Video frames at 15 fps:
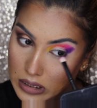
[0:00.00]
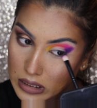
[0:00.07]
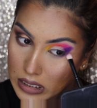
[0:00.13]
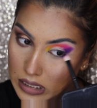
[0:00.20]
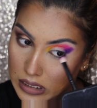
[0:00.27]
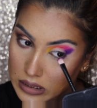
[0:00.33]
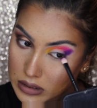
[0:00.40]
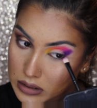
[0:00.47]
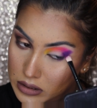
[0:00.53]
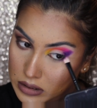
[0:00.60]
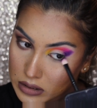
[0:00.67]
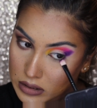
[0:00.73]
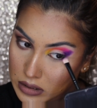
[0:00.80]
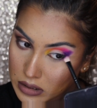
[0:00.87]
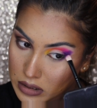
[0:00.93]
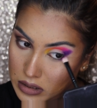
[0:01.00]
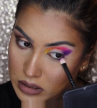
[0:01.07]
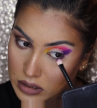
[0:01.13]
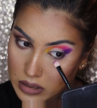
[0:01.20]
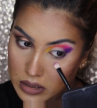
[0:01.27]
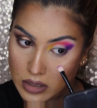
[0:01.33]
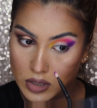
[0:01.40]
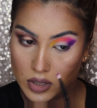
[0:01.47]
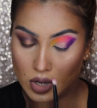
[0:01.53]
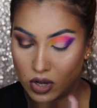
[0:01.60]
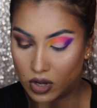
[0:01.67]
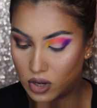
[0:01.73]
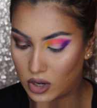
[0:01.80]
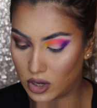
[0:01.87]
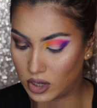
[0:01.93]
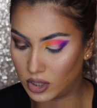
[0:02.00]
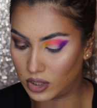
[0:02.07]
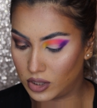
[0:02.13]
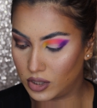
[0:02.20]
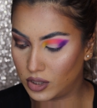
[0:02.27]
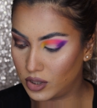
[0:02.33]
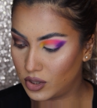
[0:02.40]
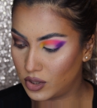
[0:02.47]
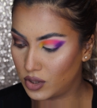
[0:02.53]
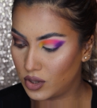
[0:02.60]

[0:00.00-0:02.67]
the colors on